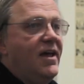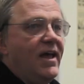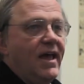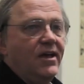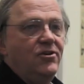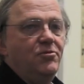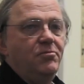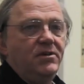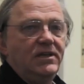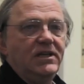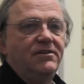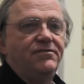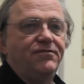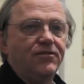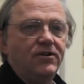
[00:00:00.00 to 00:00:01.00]
and who
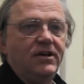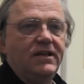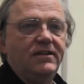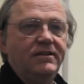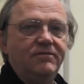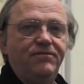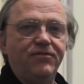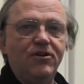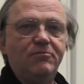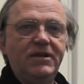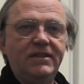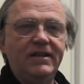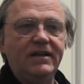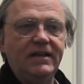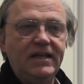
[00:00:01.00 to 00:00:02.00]
believed firmly, firmly
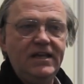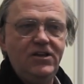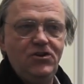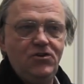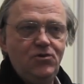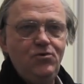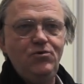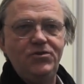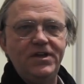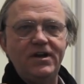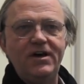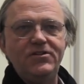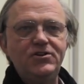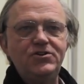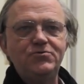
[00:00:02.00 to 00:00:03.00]
that he knew that
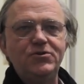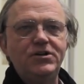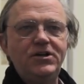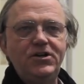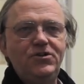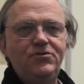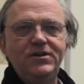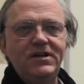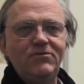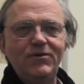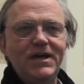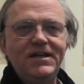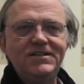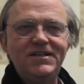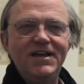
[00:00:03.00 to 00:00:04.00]
others were going to do it in
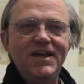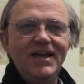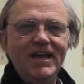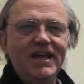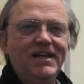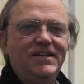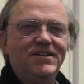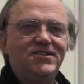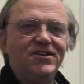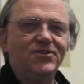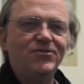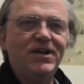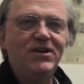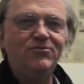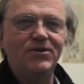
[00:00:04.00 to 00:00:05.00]
ways he
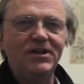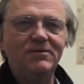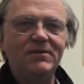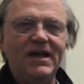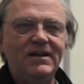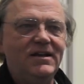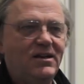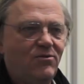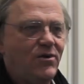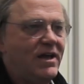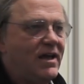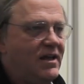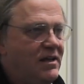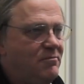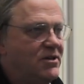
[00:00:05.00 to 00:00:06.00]
disagreed with, and in a
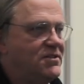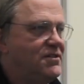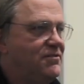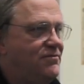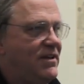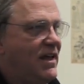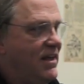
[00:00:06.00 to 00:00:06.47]
way he must have